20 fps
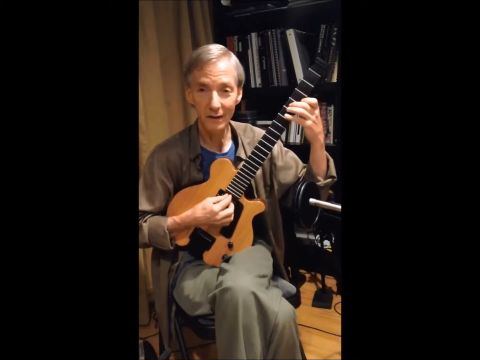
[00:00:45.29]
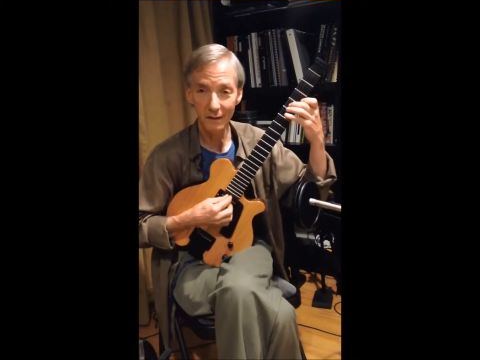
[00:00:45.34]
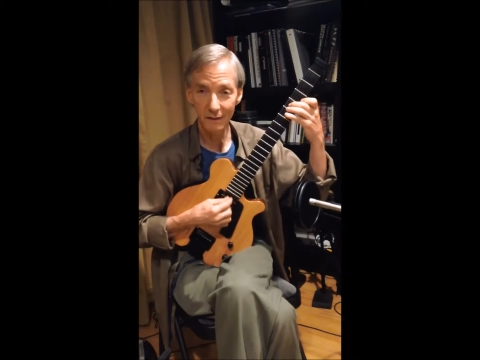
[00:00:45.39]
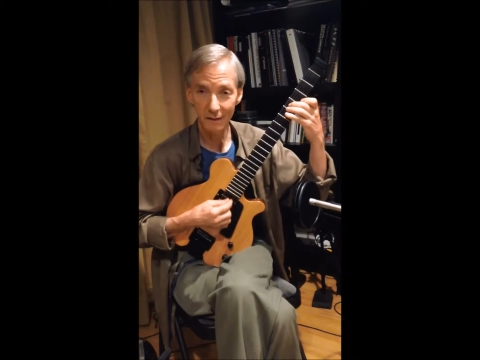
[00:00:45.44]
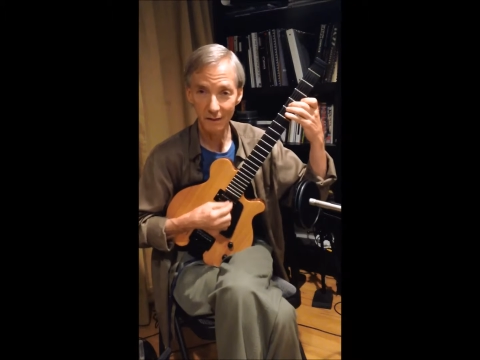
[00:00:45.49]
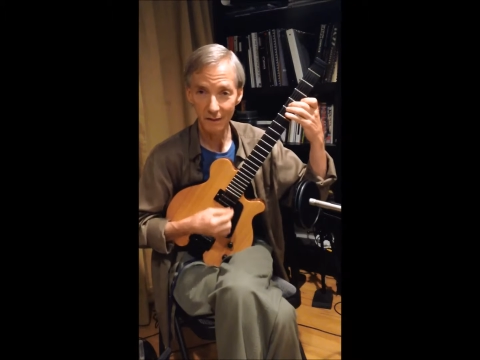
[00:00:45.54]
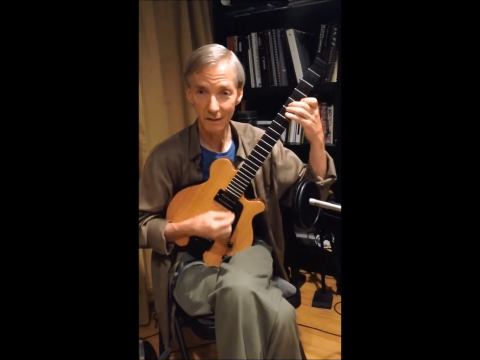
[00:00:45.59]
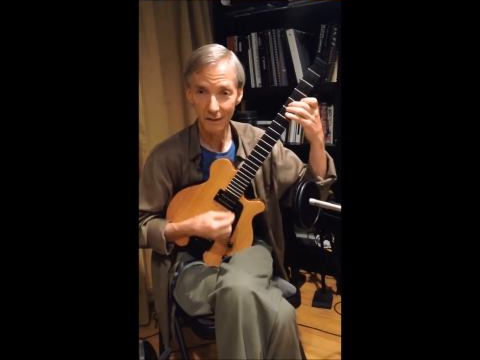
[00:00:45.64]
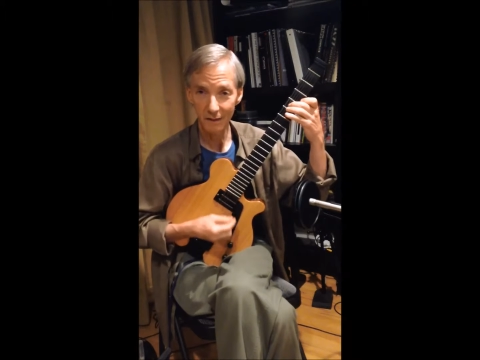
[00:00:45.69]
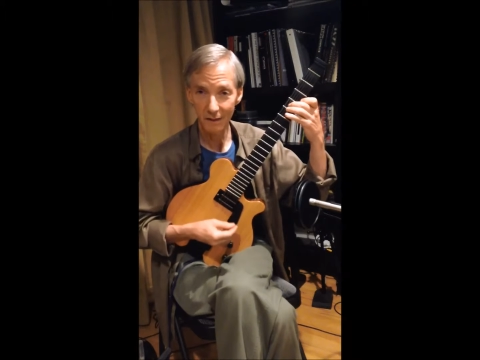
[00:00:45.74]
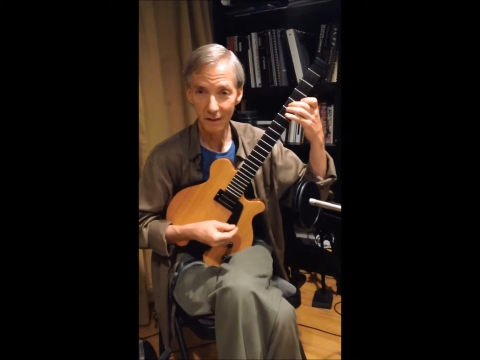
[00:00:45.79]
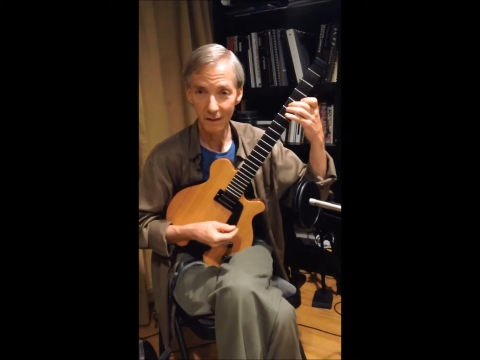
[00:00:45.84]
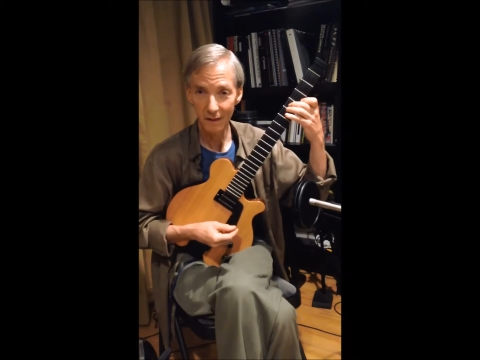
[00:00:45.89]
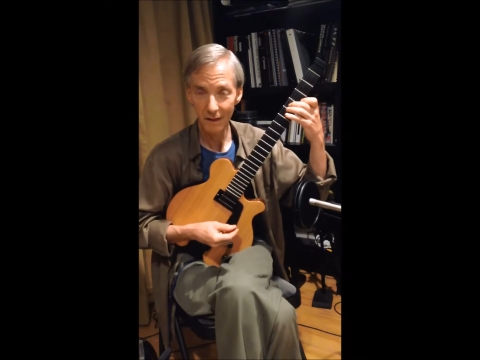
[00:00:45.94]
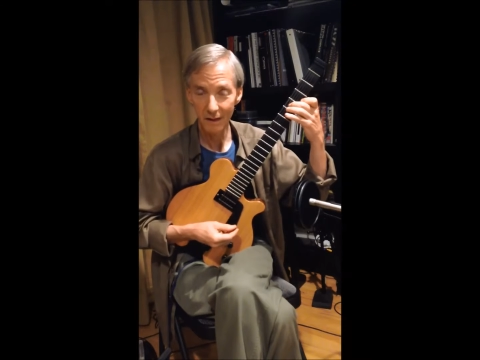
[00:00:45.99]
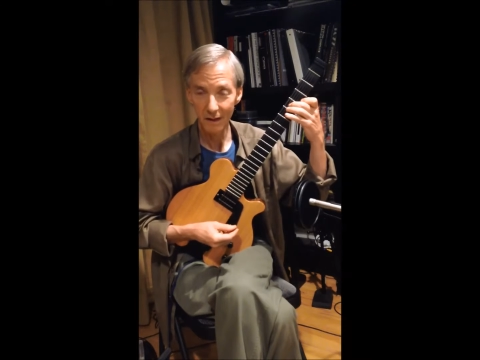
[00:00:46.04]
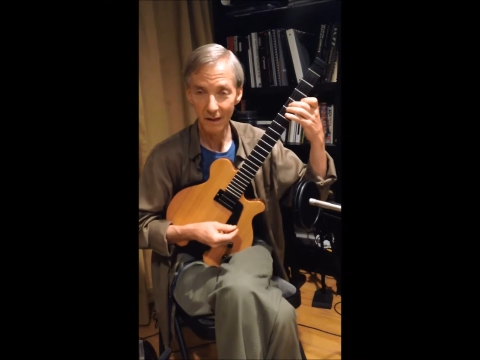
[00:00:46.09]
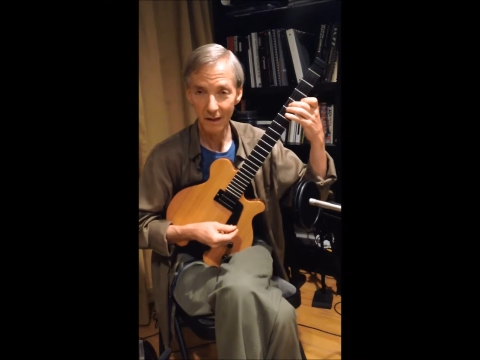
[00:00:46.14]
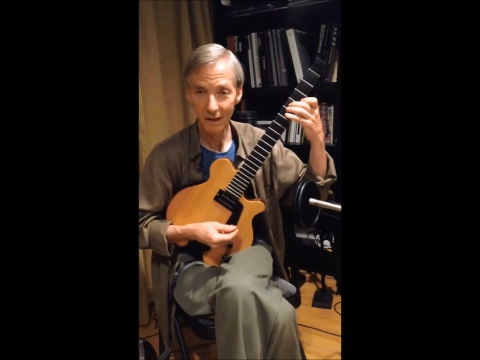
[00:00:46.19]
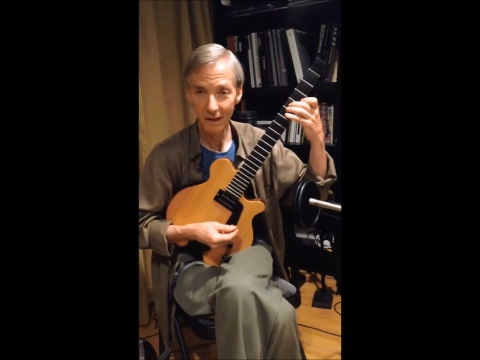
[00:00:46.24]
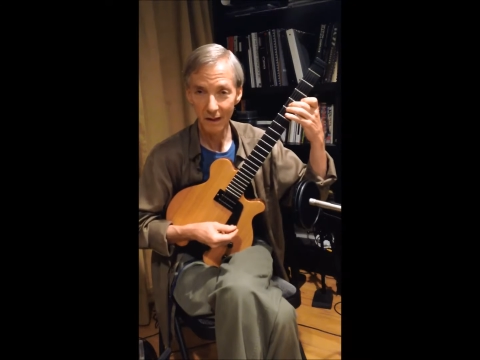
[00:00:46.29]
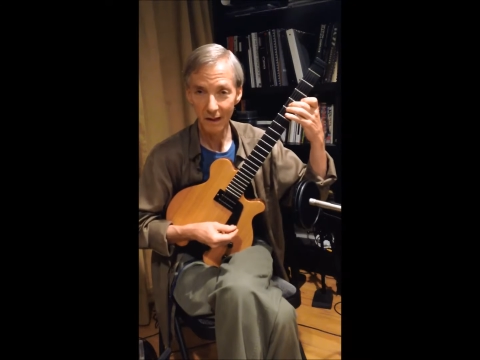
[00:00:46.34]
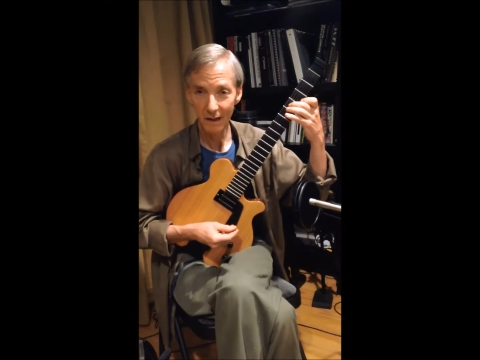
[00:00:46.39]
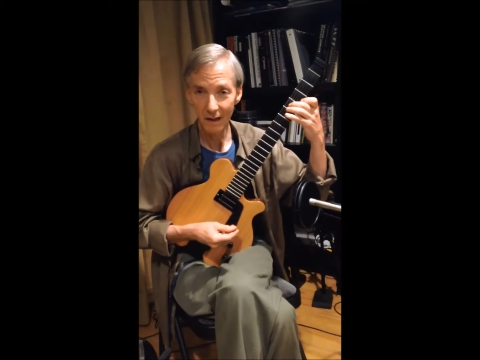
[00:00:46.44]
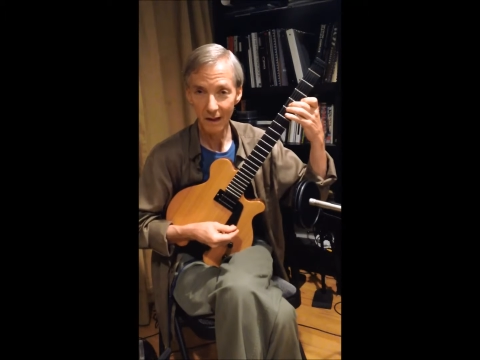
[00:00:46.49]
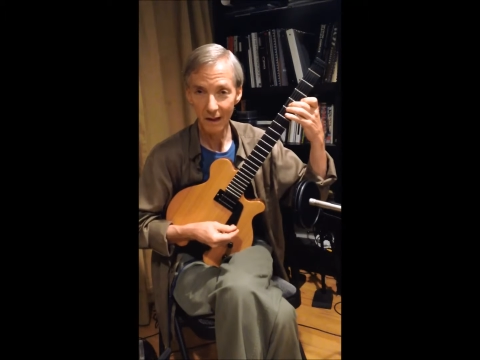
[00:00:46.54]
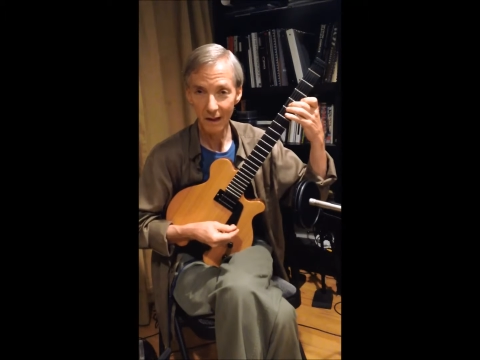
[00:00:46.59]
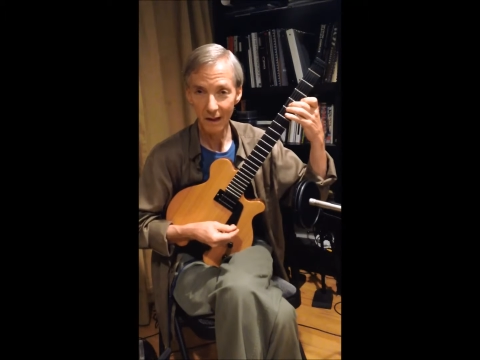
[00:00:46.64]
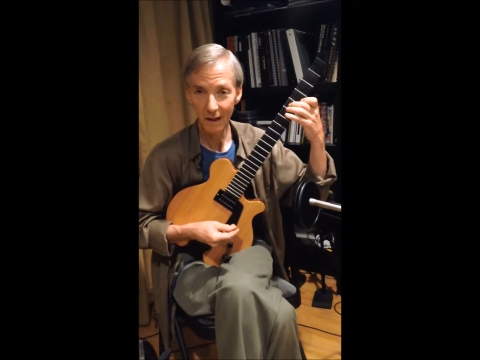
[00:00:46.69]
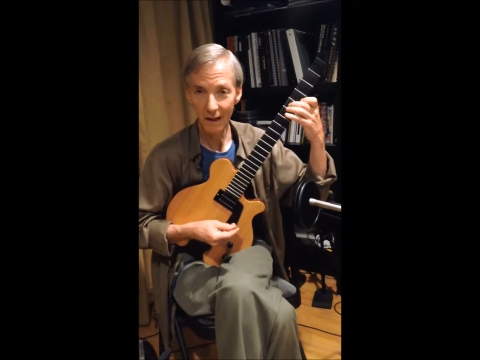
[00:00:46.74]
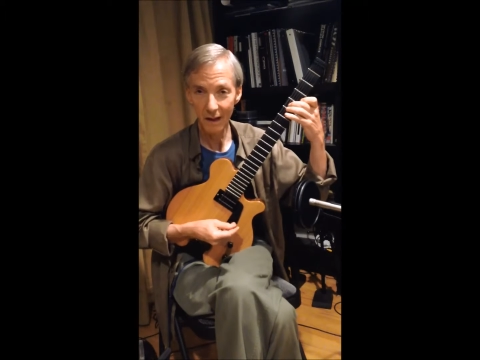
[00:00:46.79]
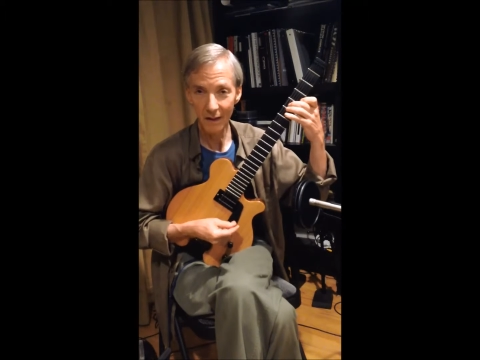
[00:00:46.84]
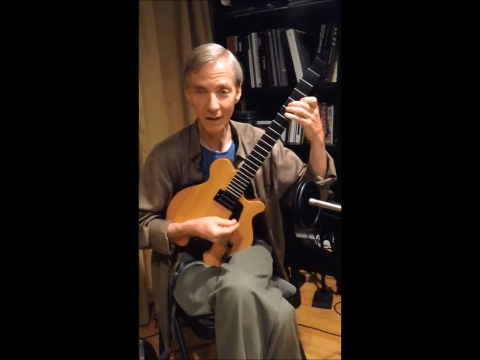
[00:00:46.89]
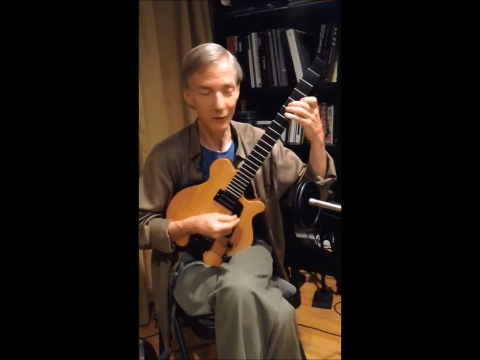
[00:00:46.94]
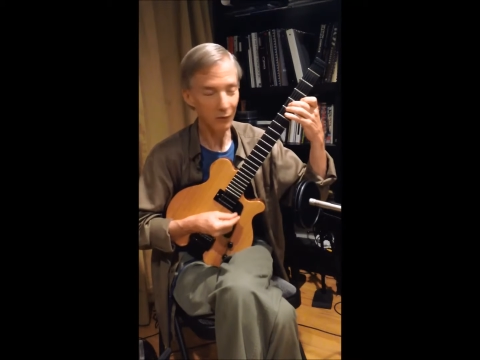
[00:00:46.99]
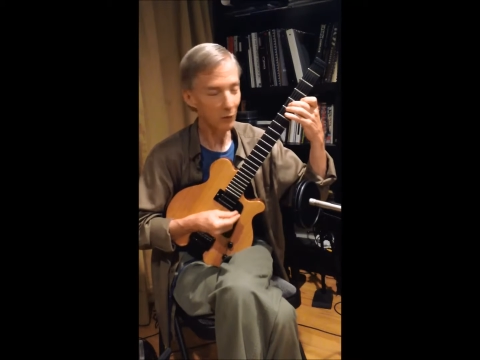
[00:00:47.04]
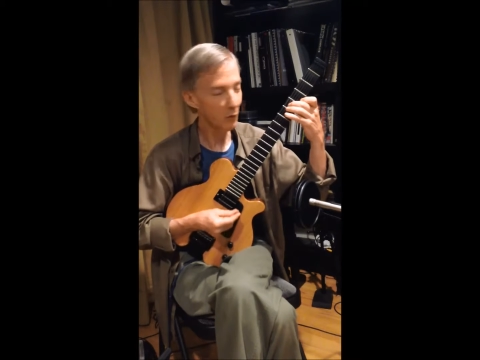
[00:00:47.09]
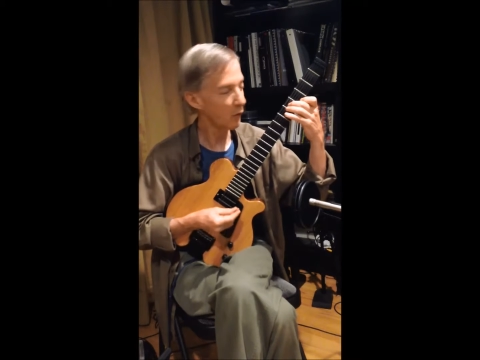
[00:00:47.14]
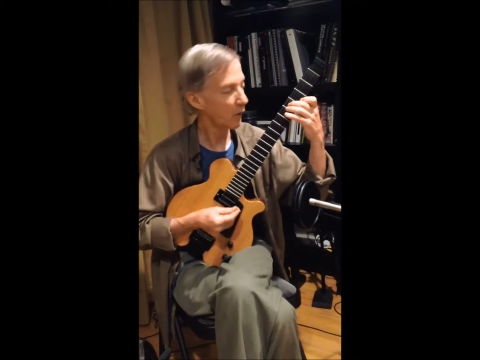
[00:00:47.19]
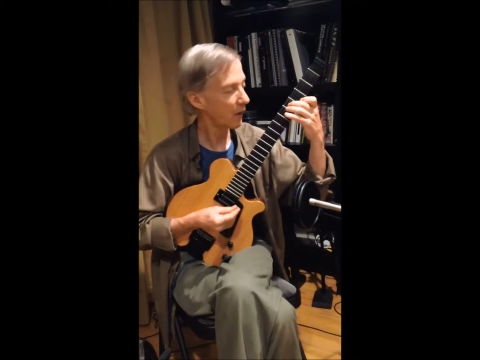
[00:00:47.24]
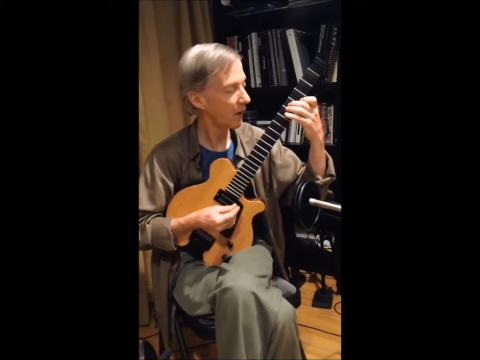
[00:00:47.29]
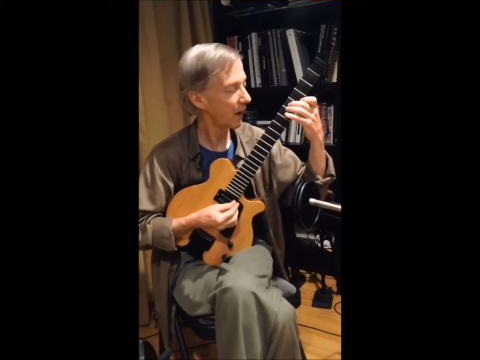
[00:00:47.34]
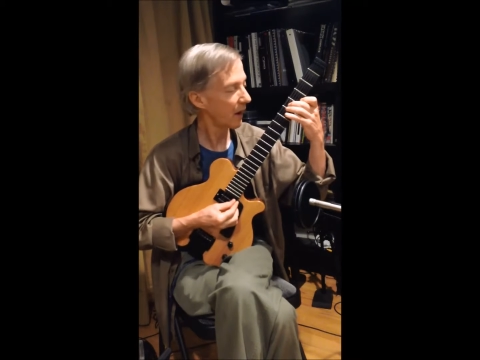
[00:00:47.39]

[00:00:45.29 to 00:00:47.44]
and this chord